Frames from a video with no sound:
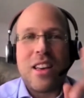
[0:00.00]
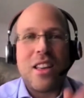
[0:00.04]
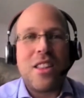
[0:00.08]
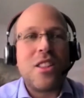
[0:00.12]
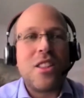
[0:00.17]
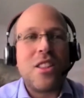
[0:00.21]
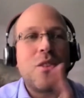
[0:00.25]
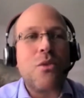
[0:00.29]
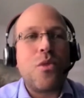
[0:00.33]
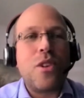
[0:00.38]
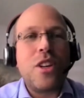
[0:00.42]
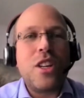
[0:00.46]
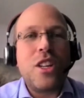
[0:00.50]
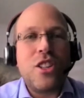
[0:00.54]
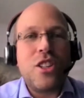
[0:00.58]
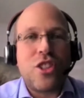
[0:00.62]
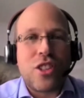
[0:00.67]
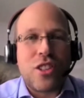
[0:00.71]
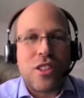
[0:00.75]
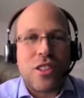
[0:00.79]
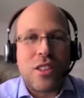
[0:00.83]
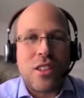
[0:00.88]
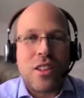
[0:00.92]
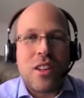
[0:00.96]
in the
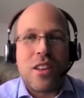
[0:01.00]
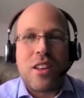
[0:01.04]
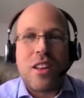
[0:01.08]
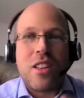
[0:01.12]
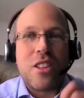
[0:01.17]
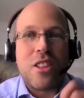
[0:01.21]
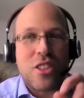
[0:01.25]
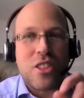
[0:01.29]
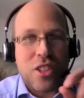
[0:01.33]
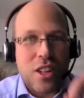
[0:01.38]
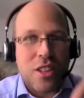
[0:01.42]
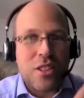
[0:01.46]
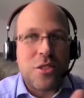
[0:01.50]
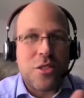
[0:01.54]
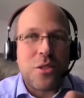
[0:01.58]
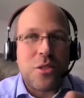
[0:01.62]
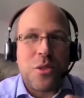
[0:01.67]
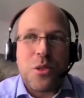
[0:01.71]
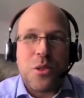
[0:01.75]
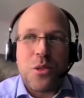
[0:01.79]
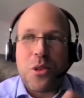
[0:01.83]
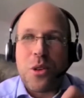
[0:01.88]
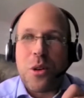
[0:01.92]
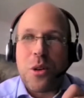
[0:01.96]
region, in the
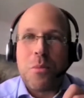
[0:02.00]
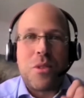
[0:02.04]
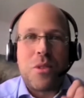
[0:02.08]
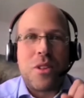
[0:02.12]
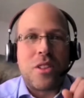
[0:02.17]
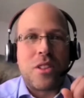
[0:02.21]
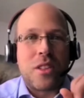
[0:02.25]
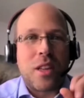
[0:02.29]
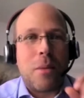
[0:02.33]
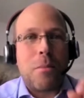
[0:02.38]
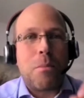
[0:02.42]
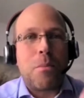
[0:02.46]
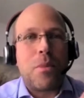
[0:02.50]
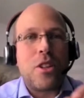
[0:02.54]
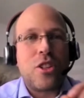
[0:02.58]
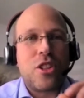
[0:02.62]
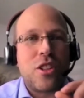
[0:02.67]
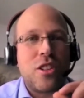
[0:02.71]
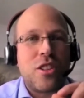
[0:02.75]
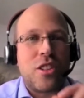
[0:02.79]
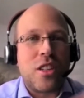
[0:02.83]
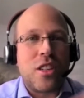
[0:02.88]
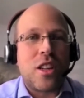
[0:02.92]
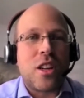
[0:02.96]
Central Europe, the
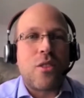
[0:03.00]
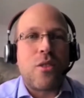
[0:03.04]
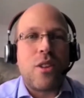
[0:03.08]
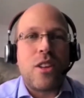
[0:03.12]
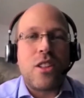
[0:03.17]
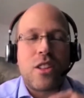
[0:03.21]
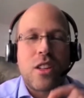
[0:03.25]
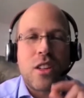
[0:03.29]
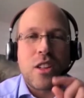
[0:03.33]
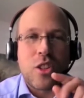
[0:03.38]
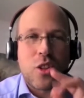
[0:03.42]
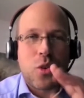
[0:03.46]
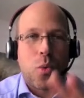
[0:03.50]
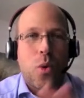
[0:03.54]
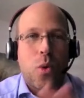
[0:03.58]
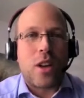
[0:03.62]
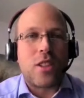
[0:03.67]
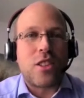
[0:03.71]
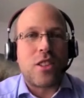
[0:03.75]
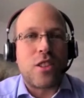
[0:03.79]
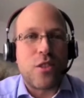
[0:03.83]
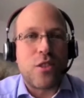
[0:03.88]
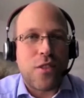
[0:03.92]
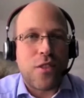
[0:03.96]
temperature is increasing
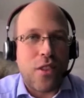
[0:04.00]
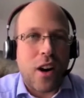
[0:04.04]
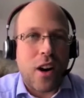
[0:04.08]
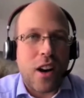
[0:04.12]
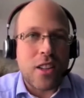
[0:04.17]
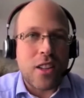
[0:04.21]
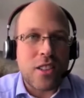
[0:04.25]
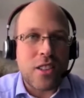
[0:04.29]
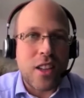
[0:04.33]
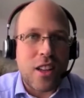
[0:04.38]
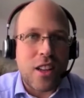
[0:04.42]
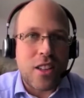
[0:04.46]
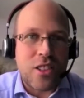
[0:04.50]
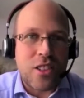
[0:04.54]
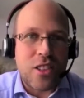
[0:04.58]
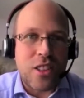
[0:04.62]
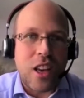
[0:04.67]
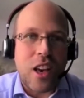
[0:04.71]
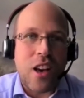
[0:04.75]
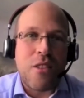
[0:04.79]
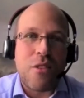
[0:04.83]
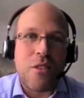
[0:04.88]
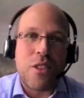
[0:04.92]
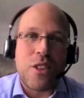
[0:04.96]
twice as fast as
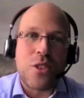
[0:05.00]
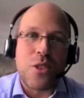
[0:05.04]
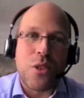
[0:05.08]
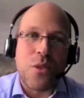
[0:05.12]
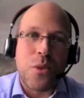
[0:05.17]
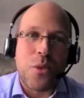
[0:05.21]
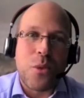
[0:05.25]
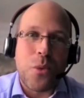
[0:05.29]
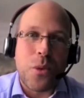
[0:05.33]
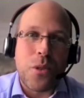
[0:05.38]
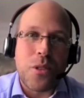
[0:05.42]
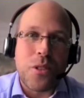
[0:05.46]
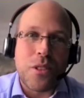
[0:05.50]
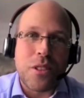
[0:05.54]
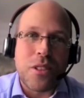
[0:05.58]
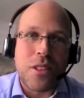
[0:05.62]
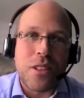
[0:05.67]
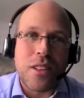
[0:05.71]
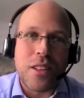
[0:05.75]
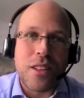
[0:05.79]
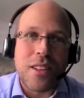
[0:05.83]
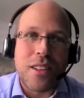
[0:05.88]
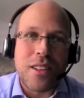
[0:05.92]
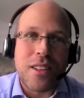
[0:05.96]
the average of the
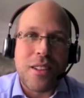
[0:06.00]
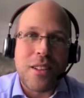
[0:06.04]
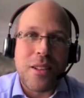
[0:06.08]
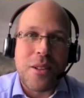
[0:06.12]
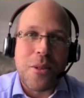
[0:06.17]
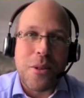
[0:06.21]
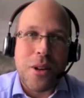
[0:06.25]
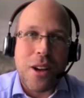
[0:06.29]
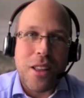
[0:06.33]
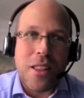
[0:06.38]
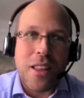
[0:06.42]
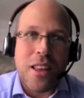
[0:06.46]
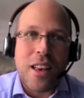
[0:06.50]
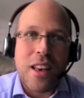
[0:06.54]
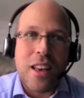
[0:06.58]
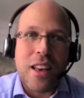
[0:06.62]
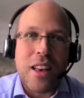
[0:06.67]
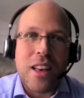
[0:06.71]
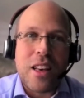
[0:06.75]
world, right?